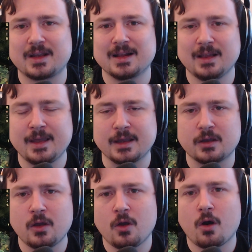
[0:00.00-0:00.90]
click
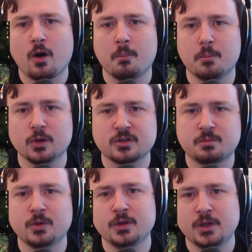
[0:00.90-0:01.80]
on
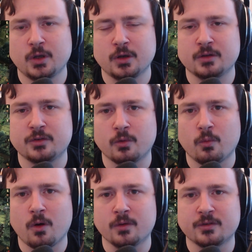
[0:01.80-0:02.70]
multiple nodes at
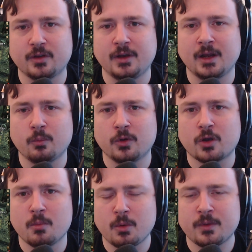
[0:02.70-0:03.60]
once, and it will
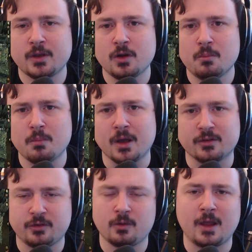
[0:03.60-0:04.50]
come up with a number,
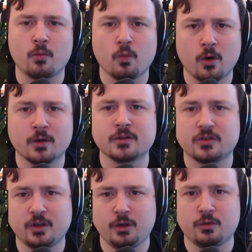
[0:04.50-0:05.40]
so like 1,
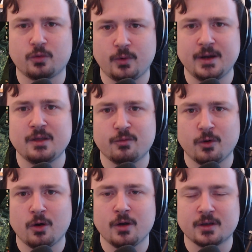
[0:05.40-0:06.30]
2, 3,
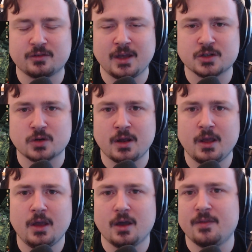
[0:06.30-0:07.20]
4, etc.
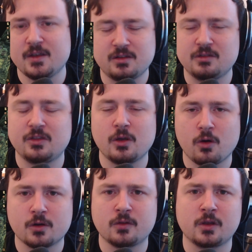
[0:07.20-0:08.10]
And this is the
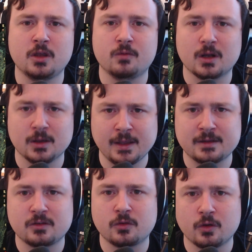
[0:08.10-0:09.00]
order that you've
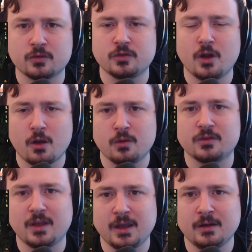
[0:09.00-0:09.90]
clicked those nodes
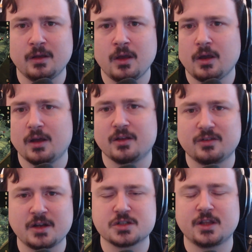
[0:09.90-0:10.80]
in, and
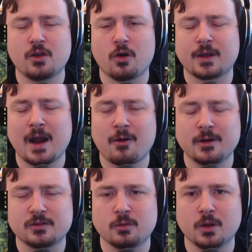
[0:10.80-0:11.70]
essentially your
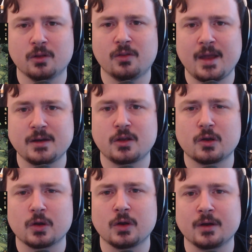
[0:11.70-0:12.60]
character will then
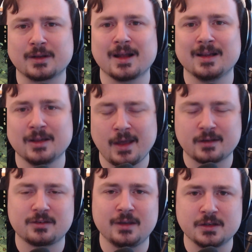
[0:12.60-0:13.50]
go and
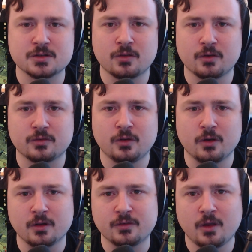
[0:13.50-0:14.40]
collect each of those
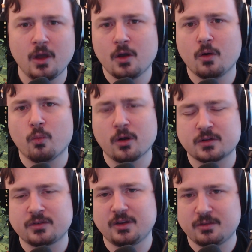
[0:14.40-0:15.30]
nodes. What
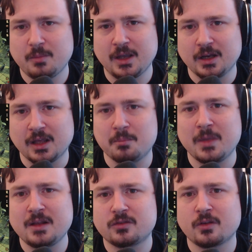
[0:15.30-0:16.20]
does this mean? It
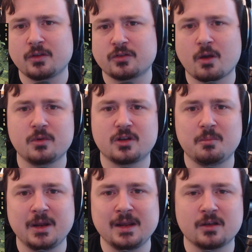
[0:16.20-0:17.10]
means that there's going to
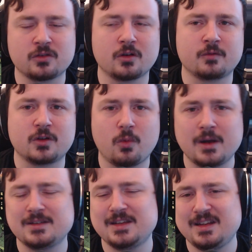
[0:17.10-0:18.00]
be a sort of
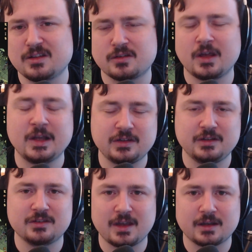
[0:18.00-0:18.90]
20 to 30
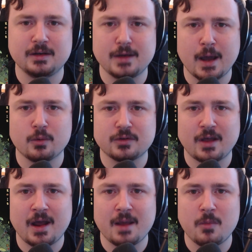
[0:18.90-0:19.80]
second
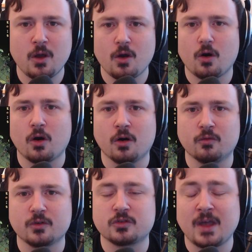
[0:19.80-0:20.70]
downtime of
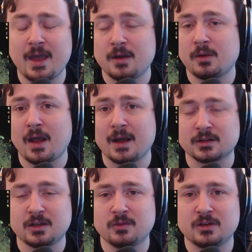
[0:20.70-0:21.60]
certain
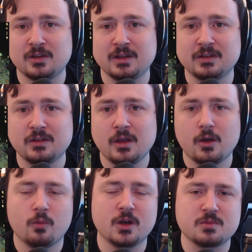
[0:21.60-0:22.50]
activities,
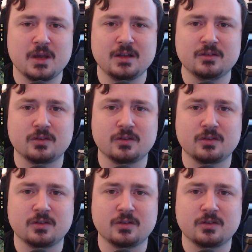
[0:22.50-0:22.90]
which means